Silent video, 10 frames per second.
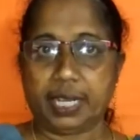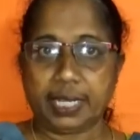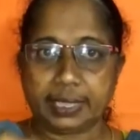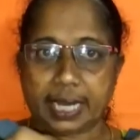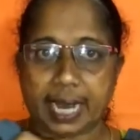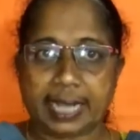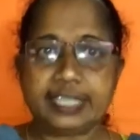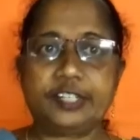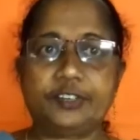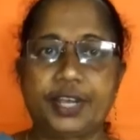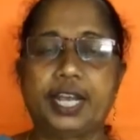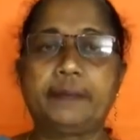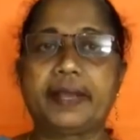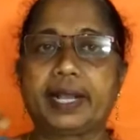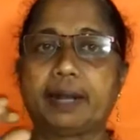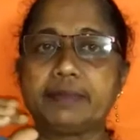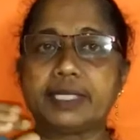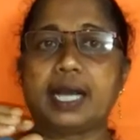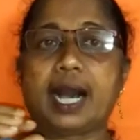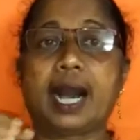in the ice tray, it becomes
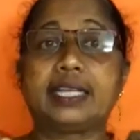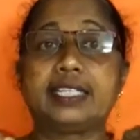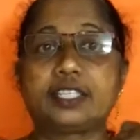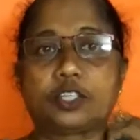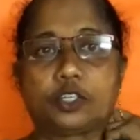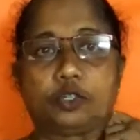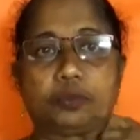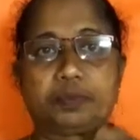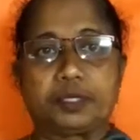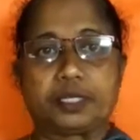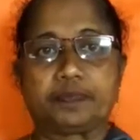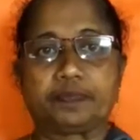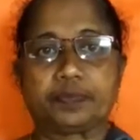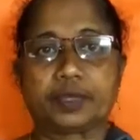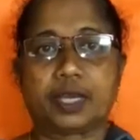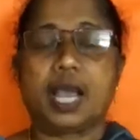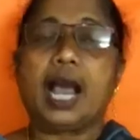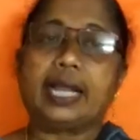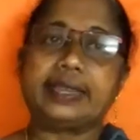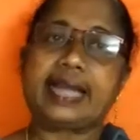ice cubes.
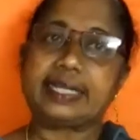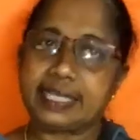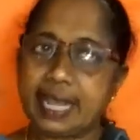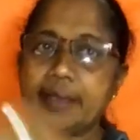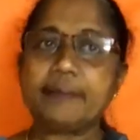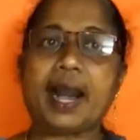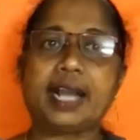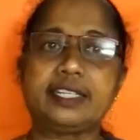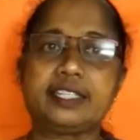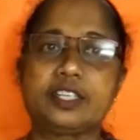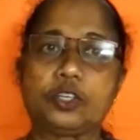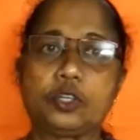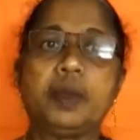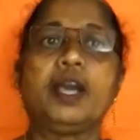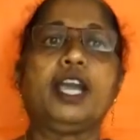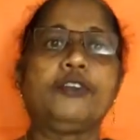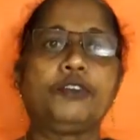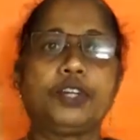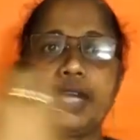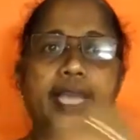That same ice cube, if
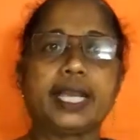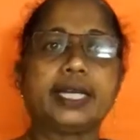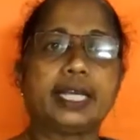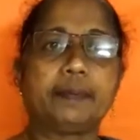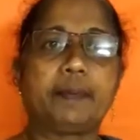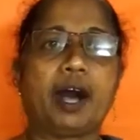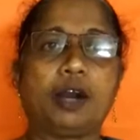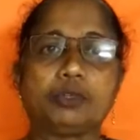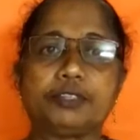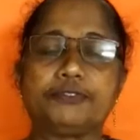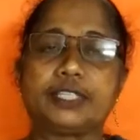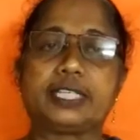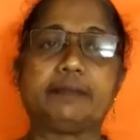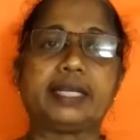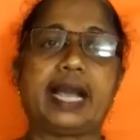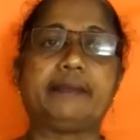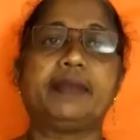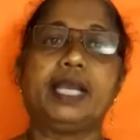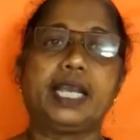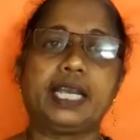you take and keep out for some time,
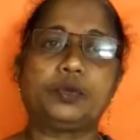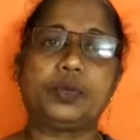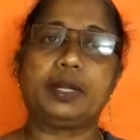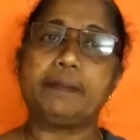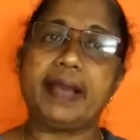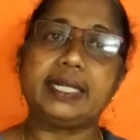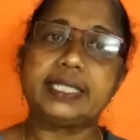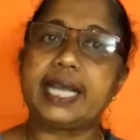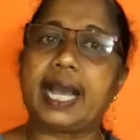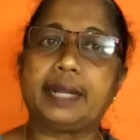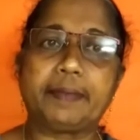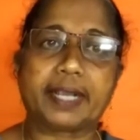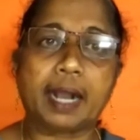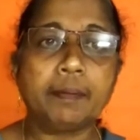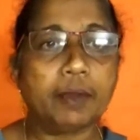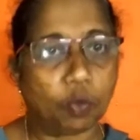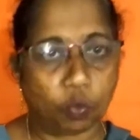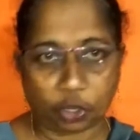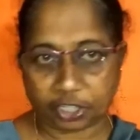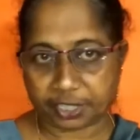it will melt and
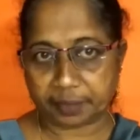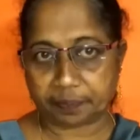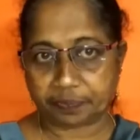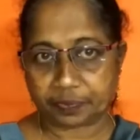become water.